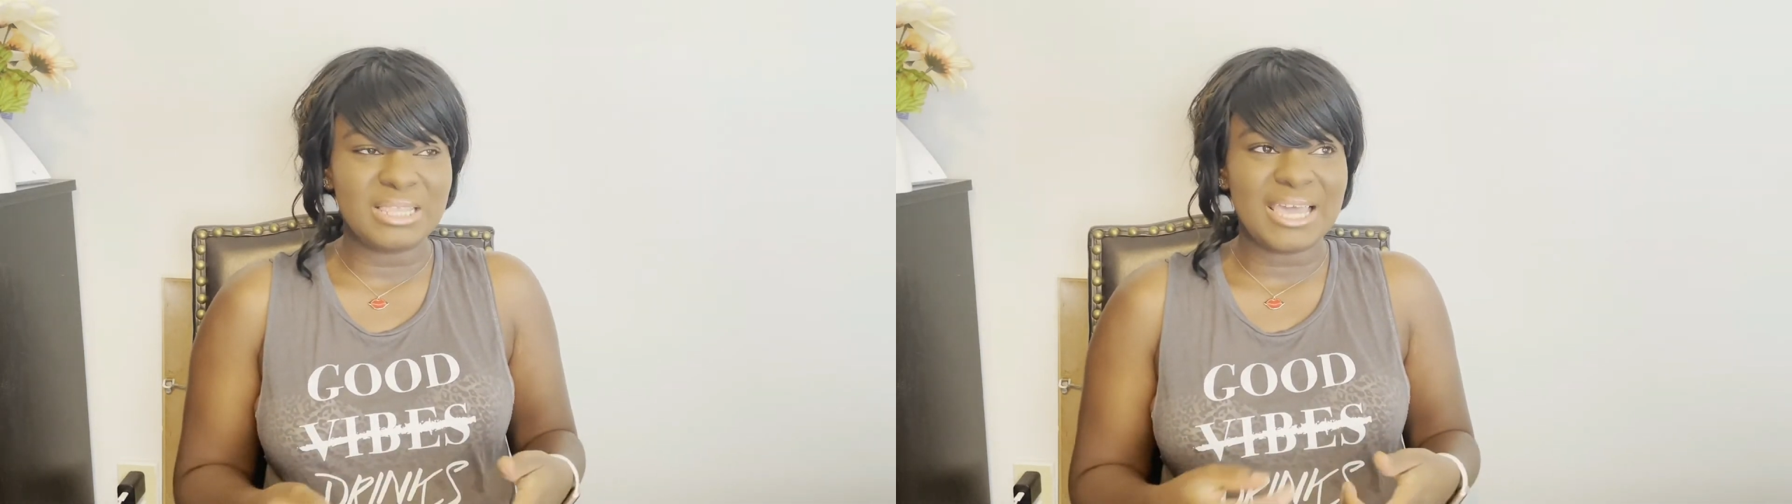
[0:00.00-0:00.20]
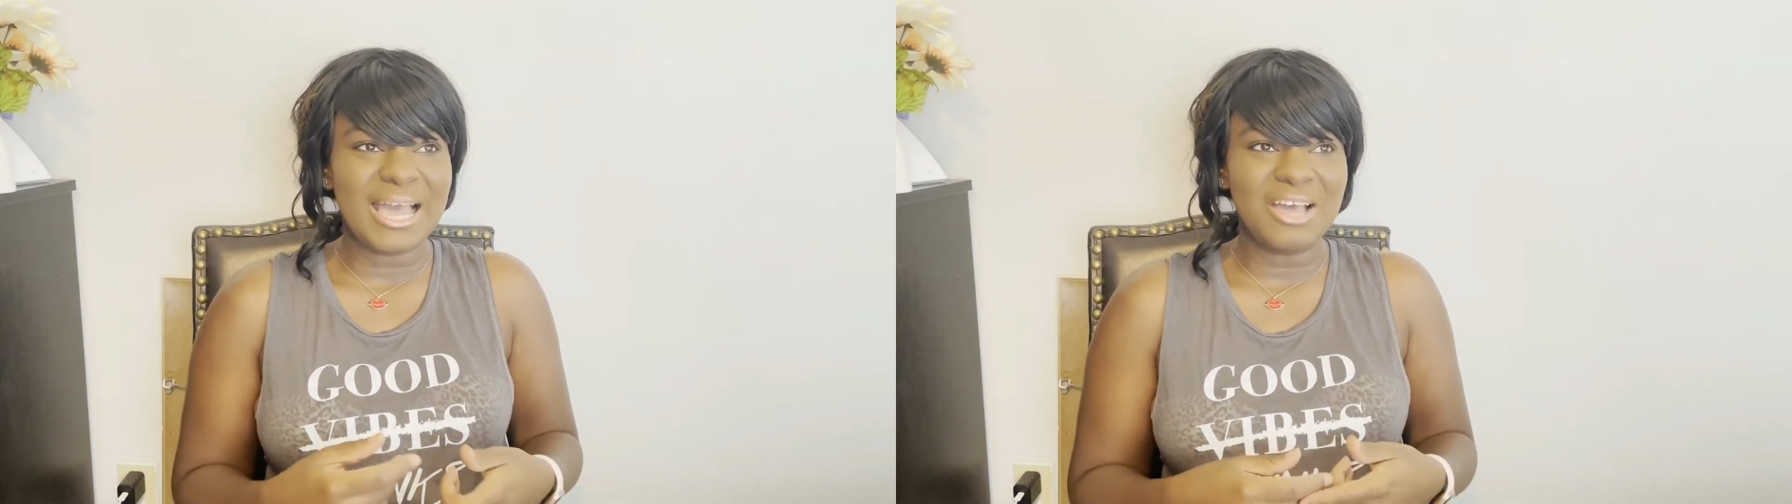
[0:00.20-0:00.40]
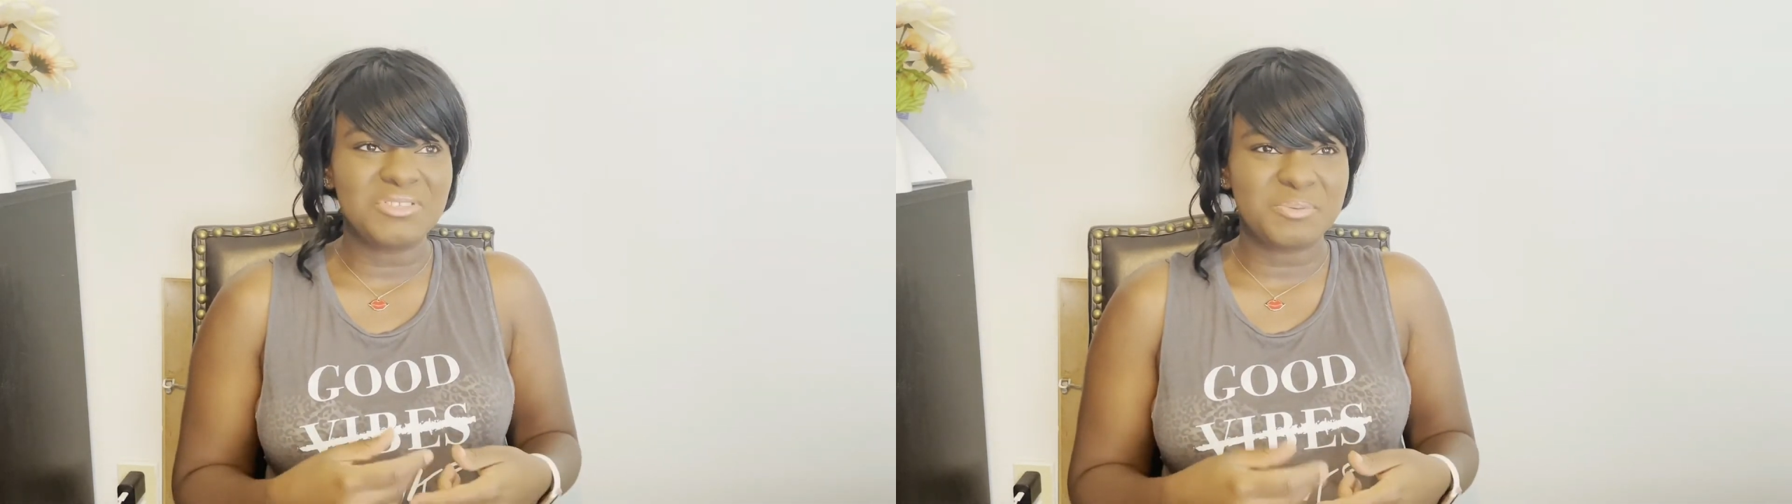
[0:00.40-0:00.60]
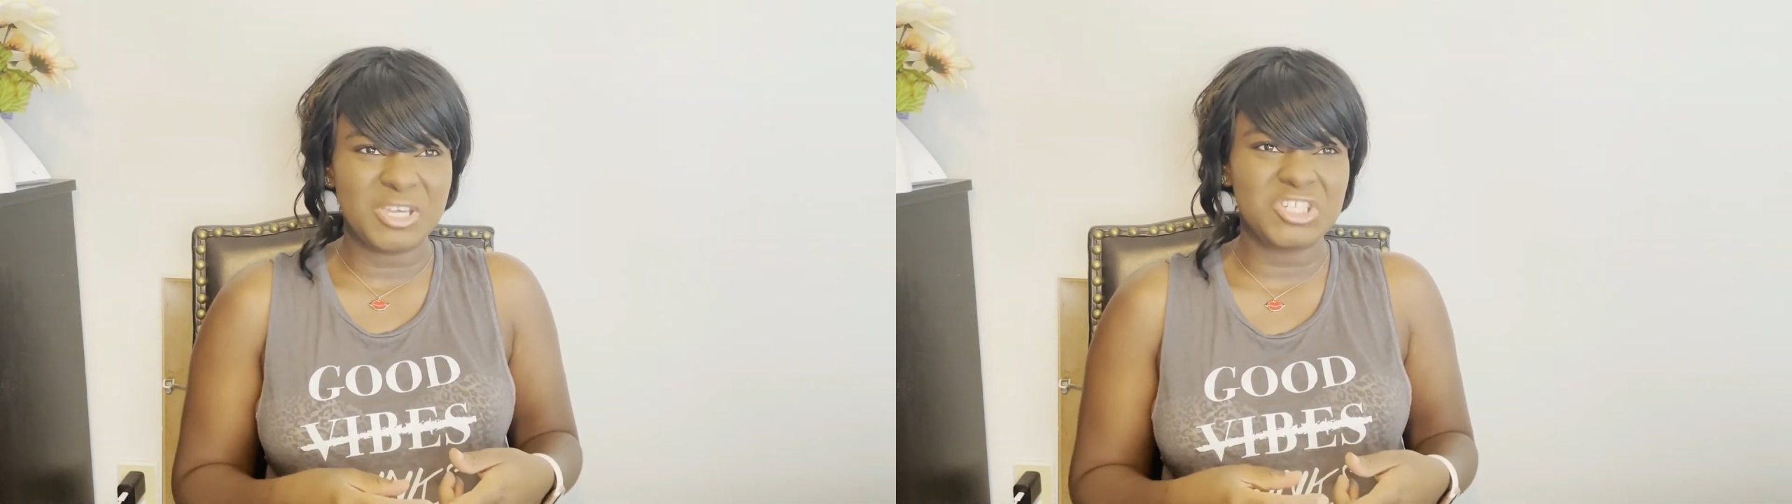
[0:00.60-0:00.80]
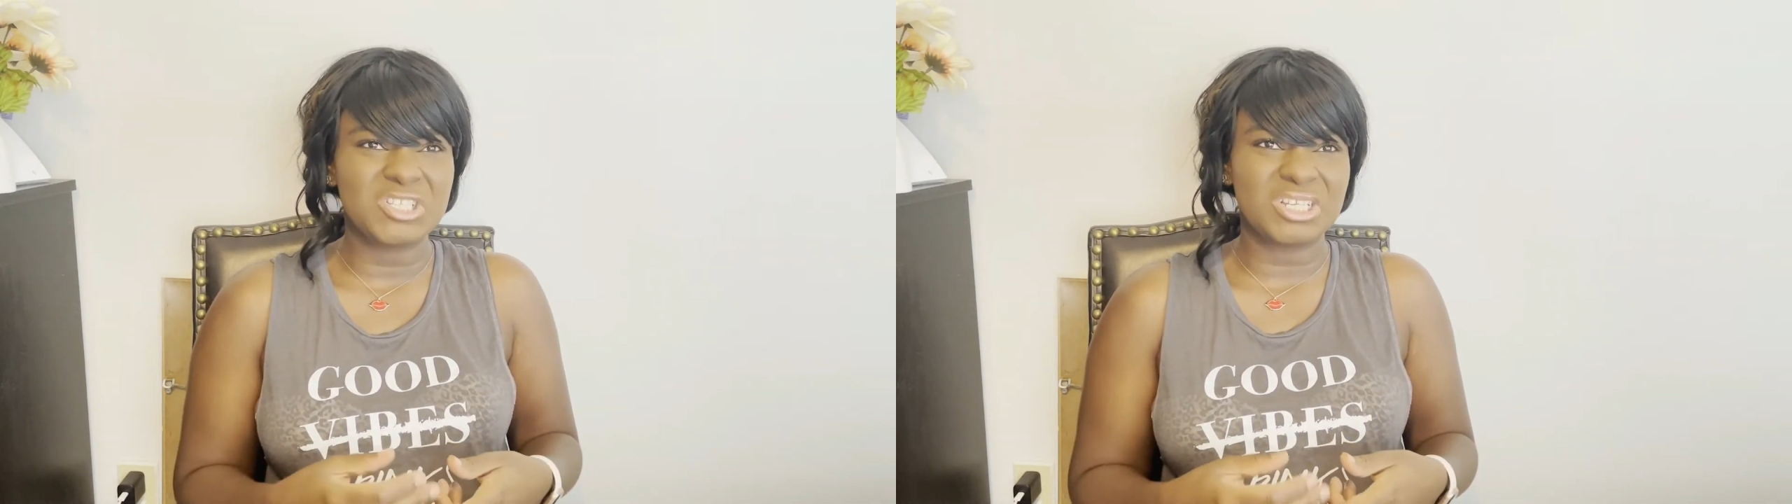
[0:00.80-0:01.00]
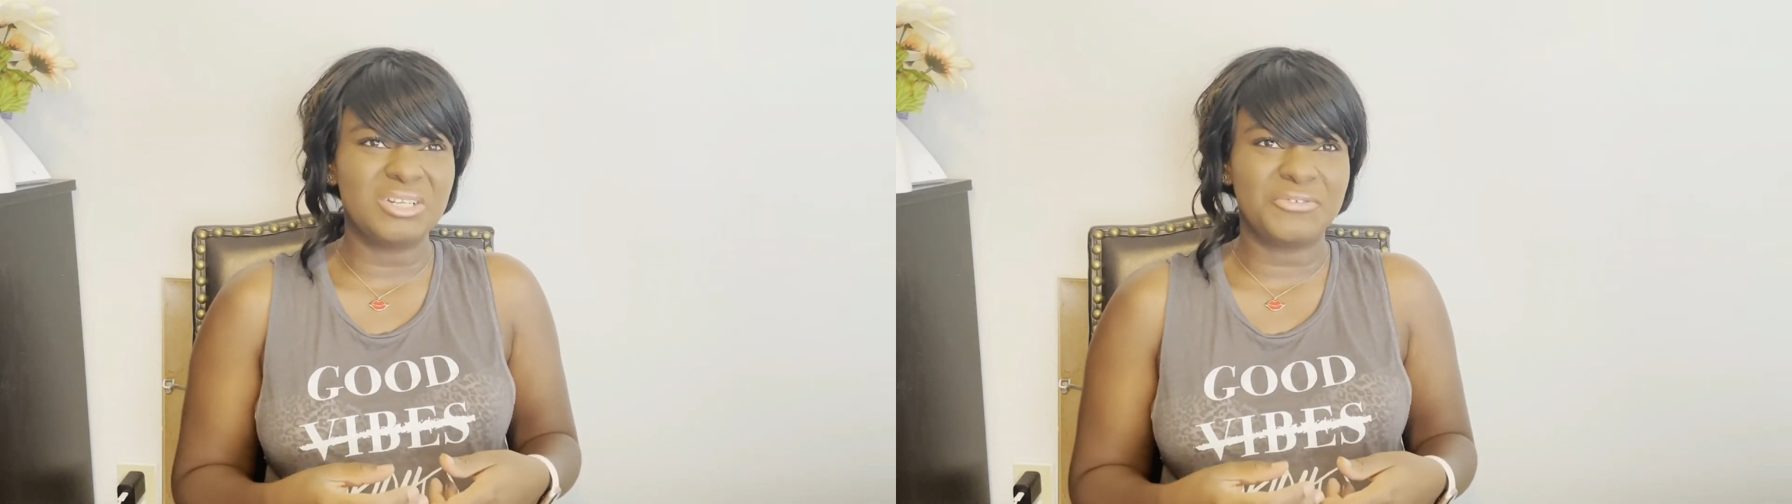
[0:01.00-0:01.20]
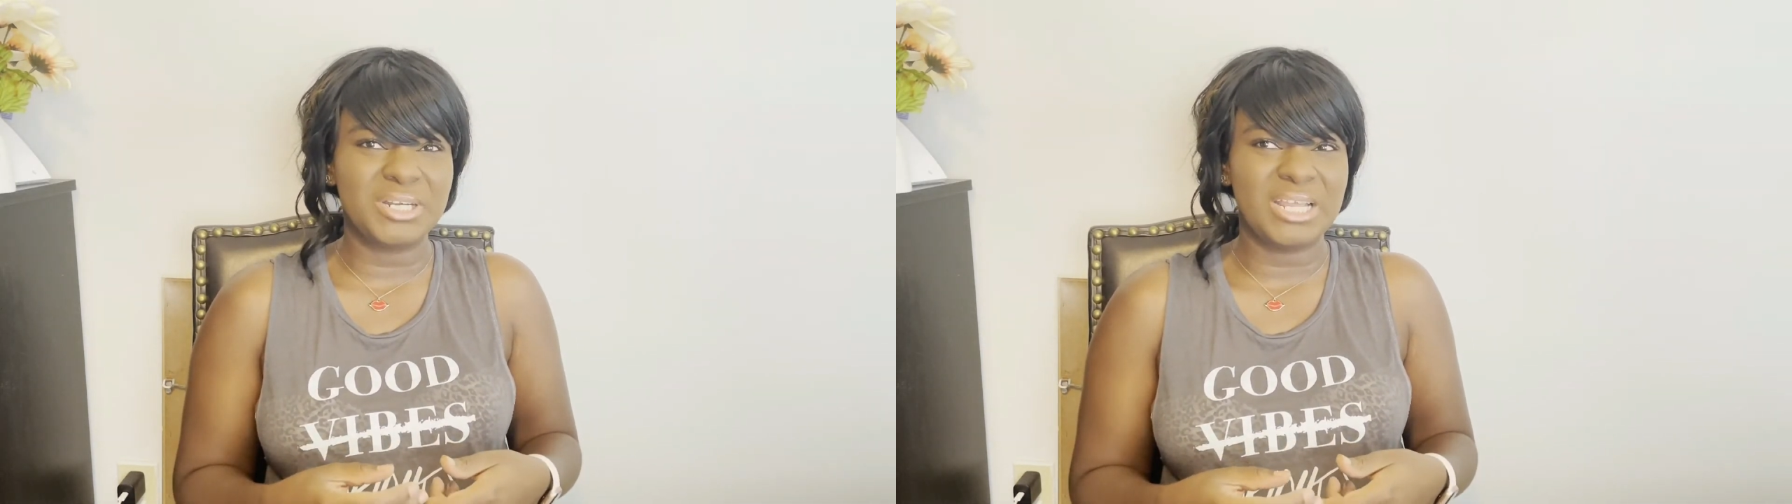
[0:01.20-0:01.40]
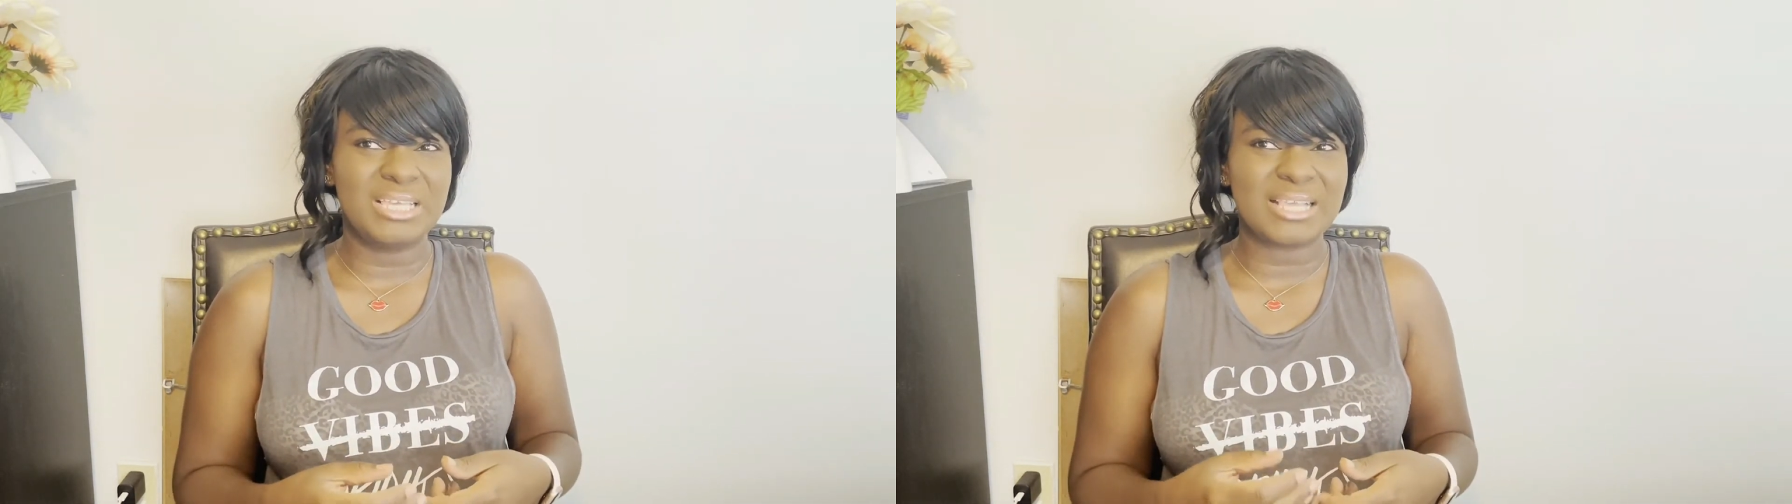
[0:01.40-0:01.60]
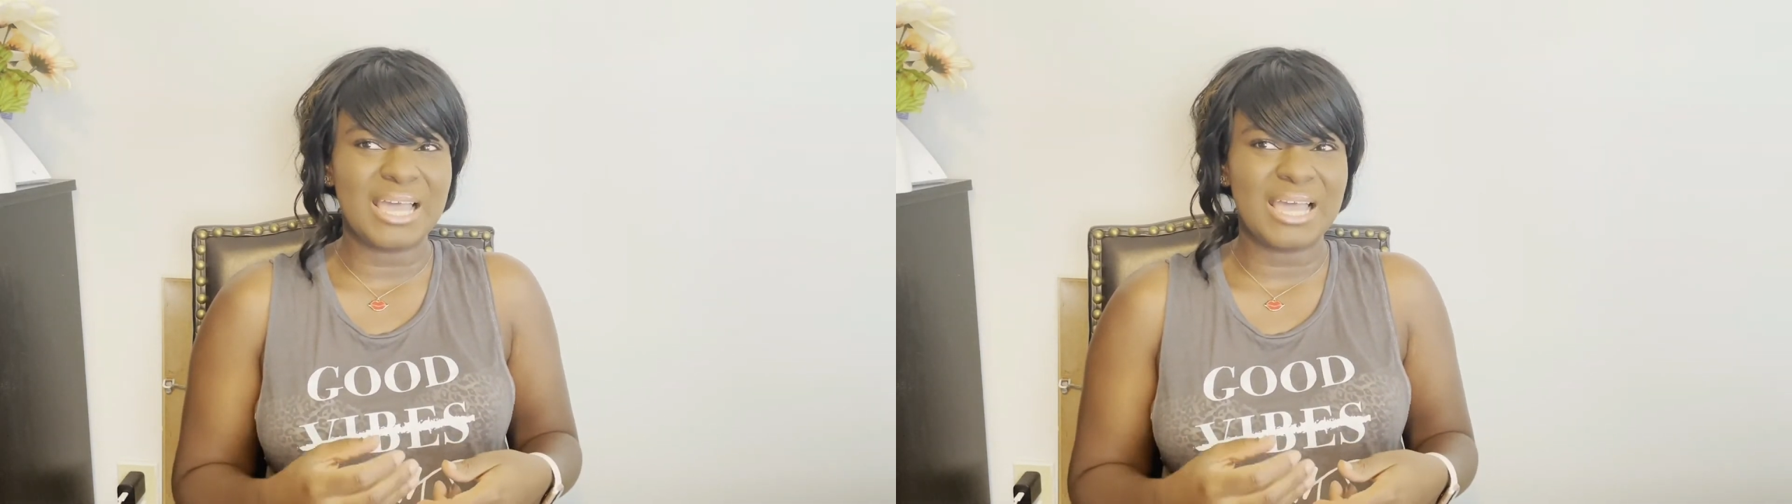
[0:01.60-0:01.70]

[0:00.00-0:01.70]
they have specials on different days.